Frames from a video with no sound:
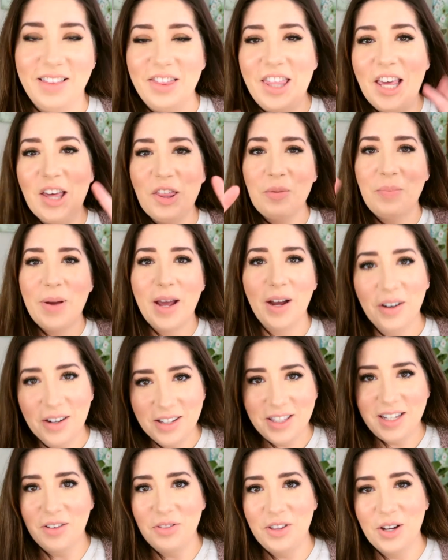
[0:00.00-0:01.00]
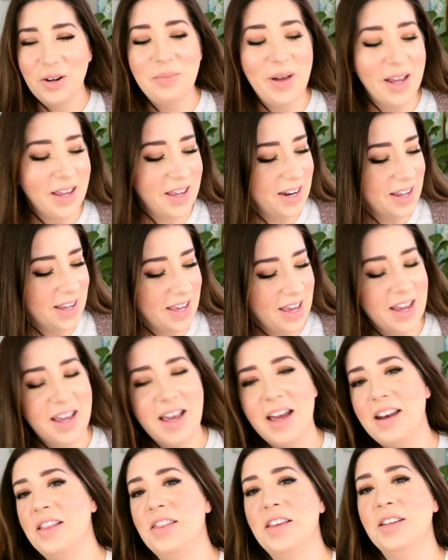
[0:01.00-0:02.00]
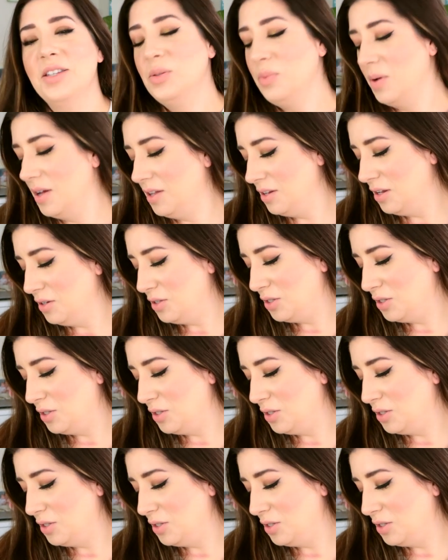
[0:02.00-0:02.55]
The other parents out there might get a kick out of this one.